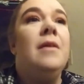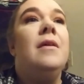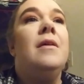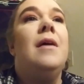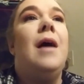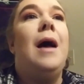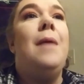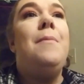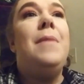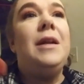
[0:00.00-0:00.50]

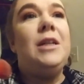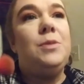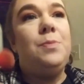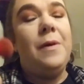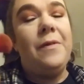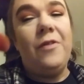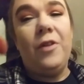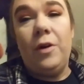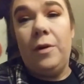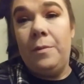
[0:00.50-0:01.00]
I much
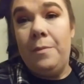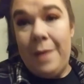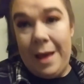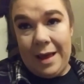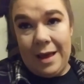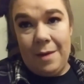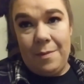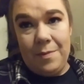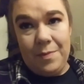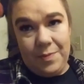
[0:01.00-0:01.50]
prefer
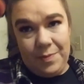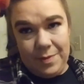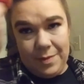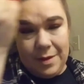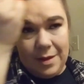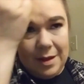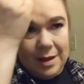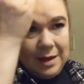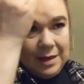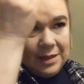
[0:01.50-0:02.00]
makeup.
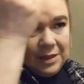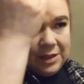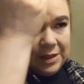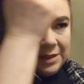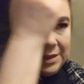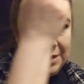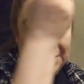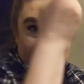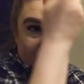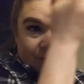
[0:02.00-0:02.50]
It's
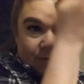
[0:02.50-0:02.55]
just